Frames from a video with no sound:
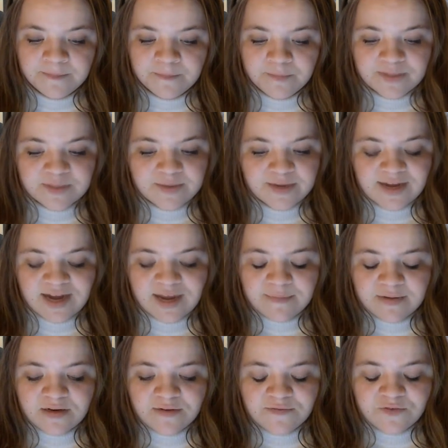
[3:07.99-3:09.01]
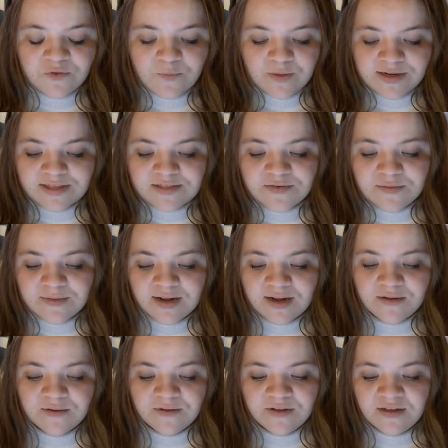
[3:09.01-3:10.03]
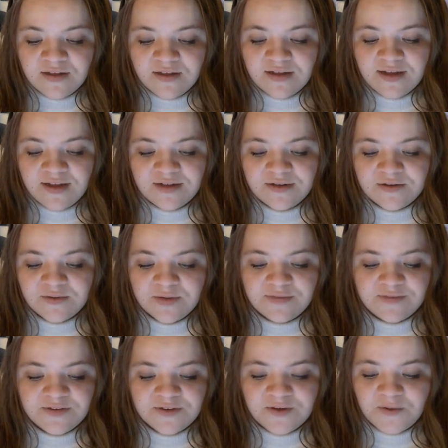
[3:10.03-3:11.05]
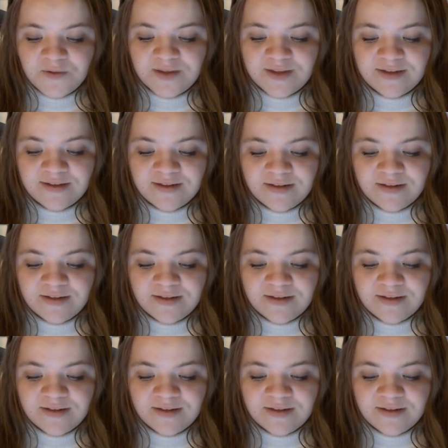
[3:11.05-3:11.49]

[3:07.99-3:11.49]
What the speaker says: which might happen a few minutes from now, and you don't even know it,